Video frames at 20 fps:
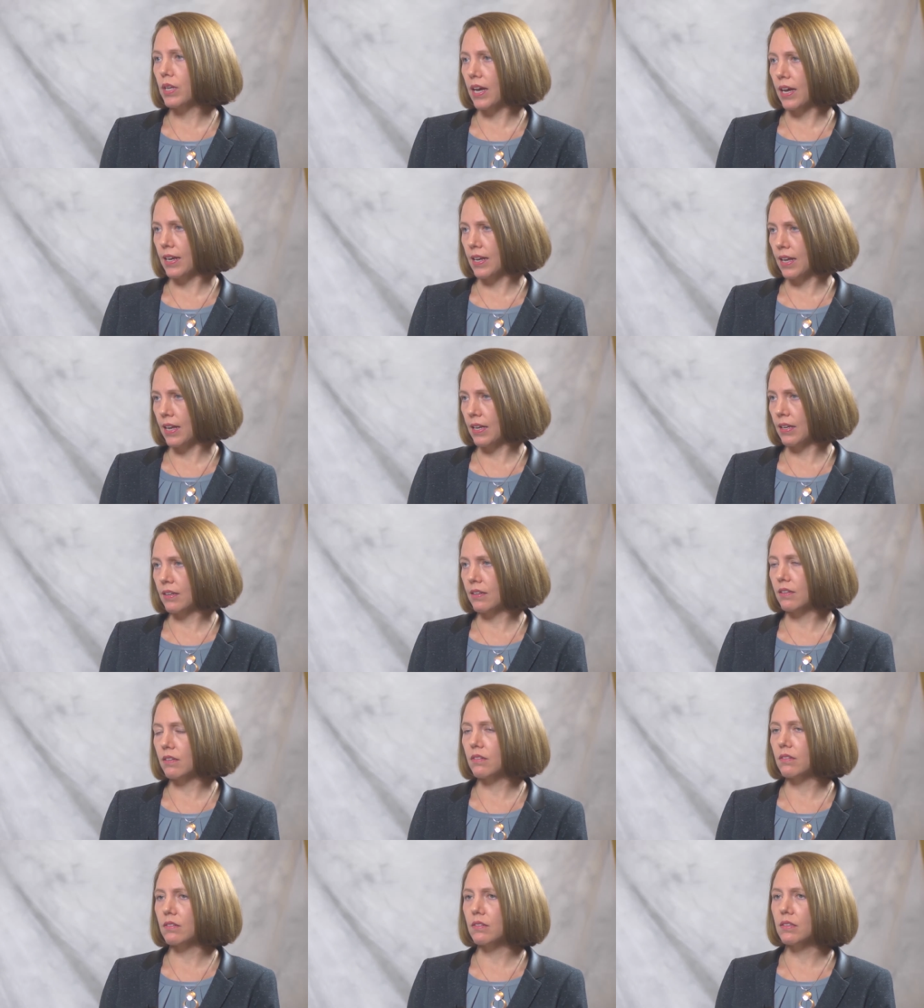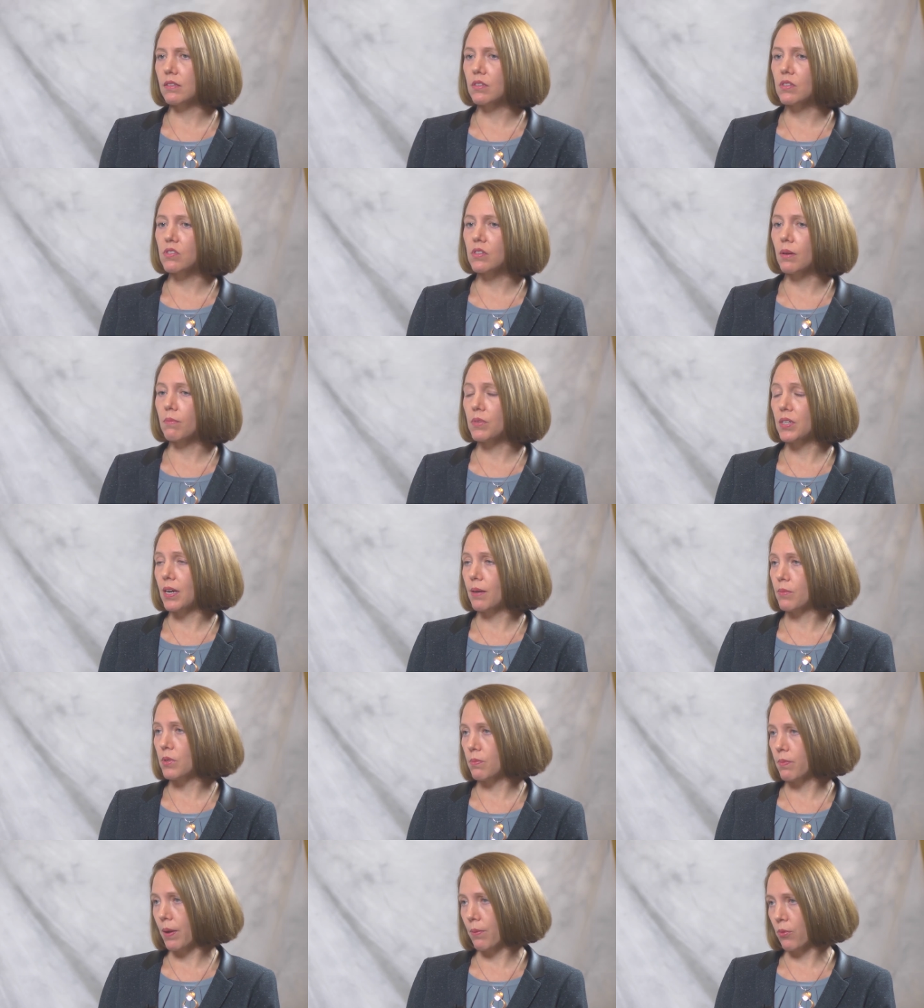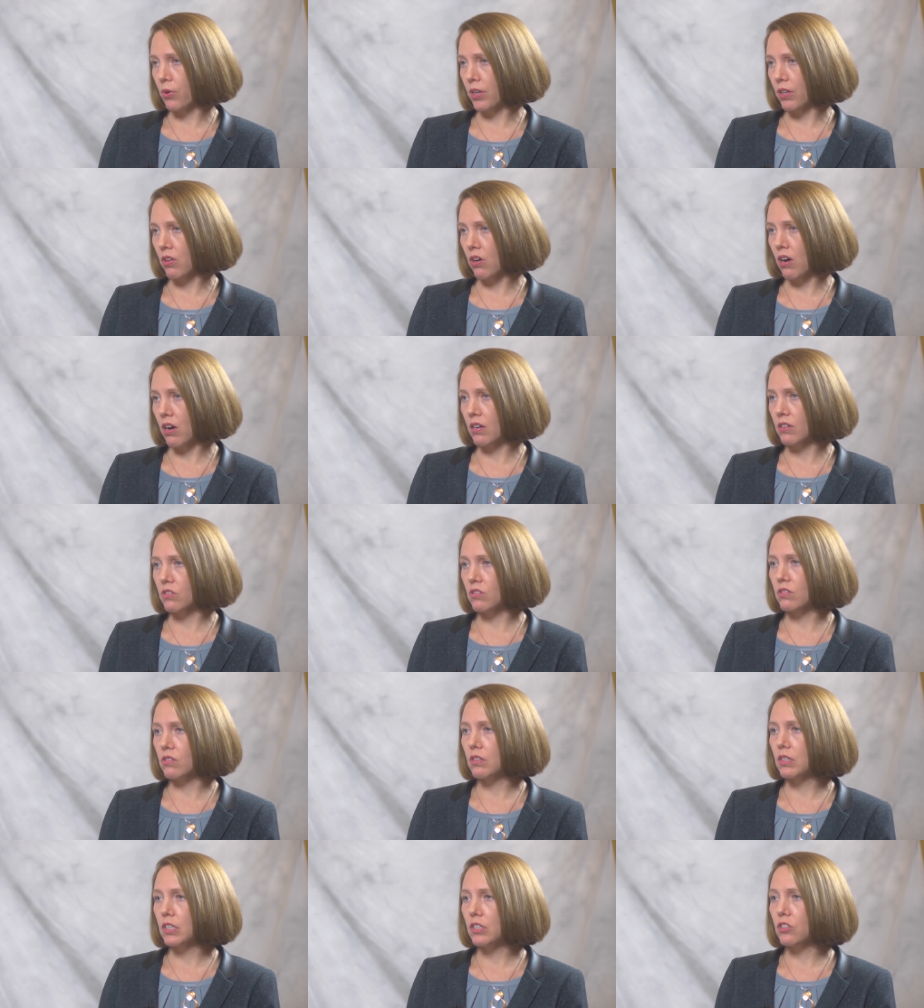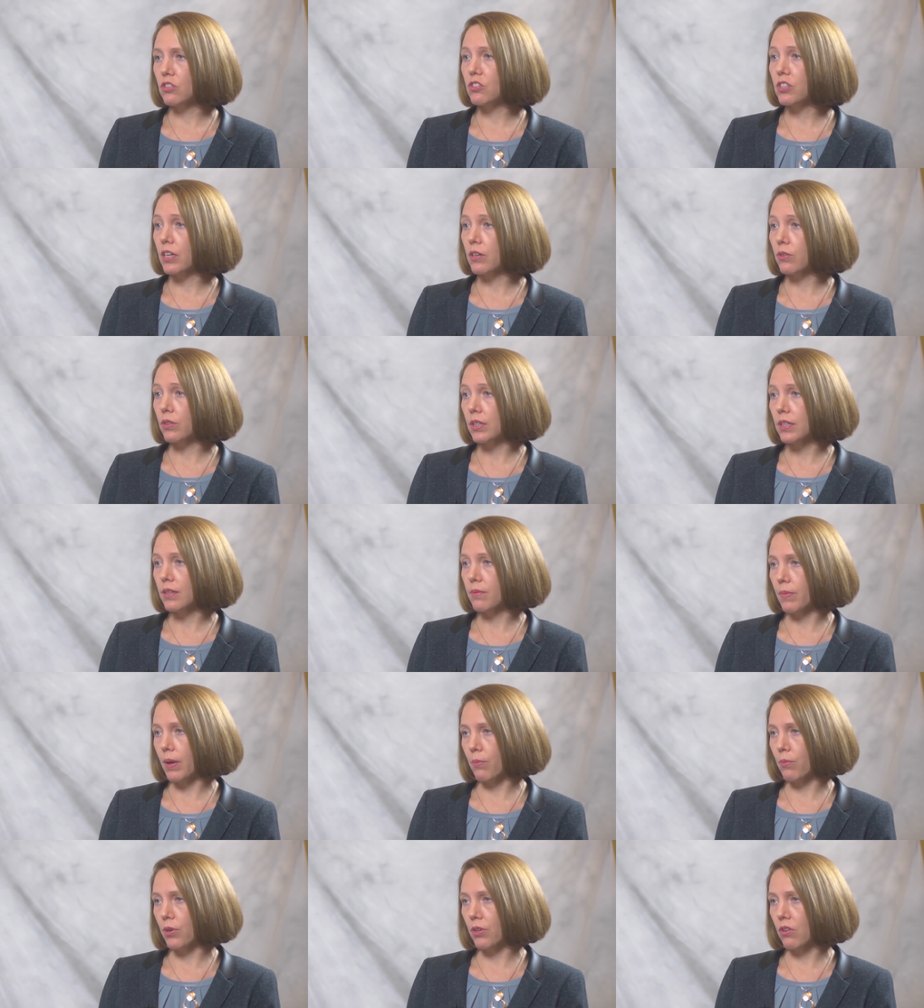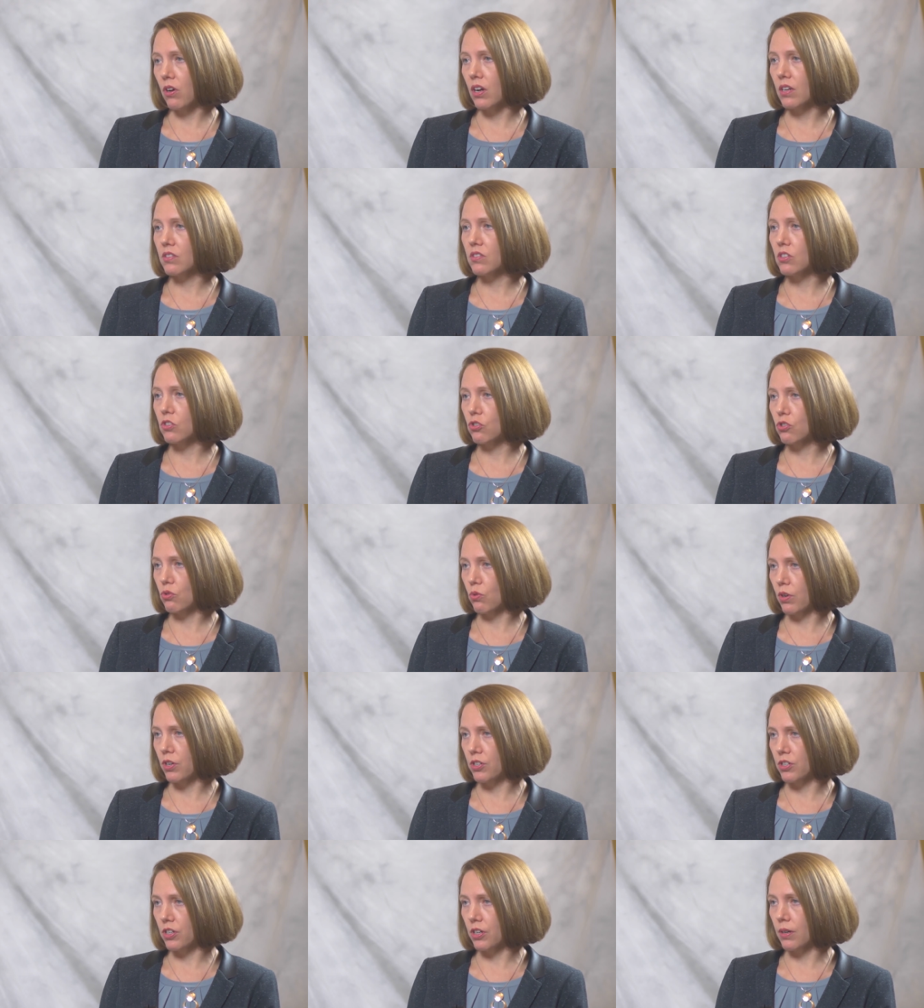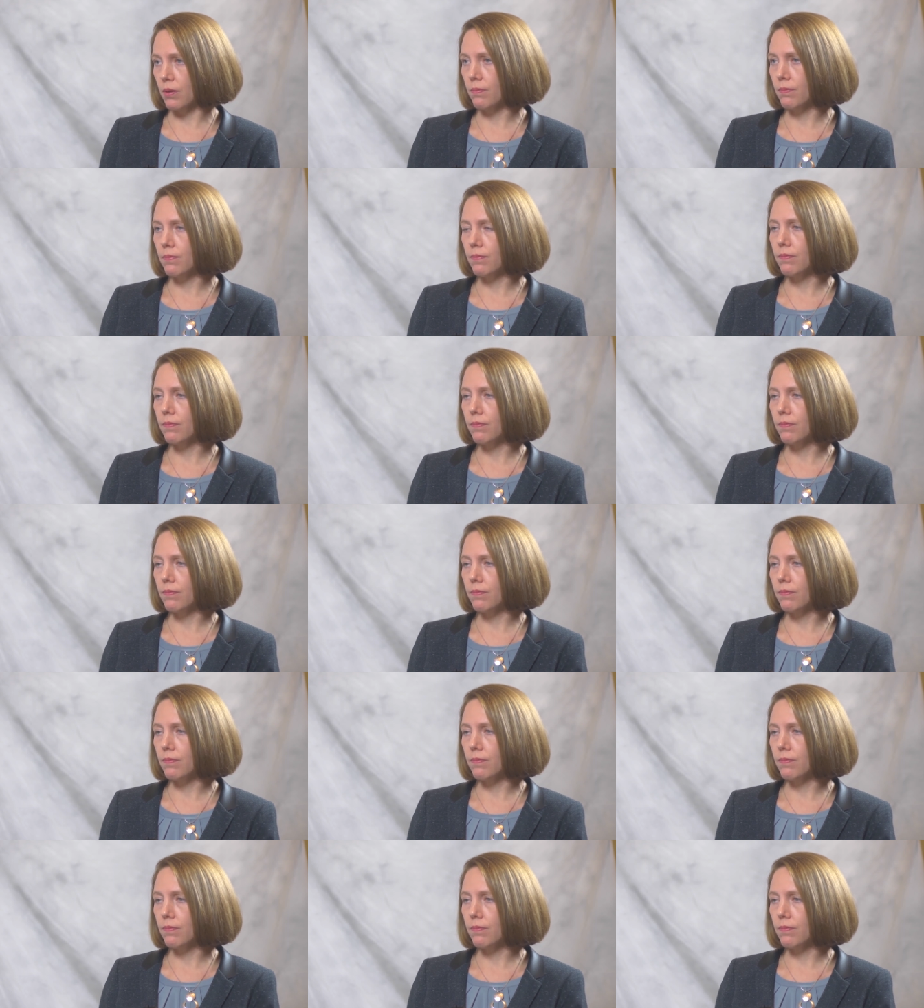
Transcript: headache, sometimes memory loss. Generally the memory loss is short-term.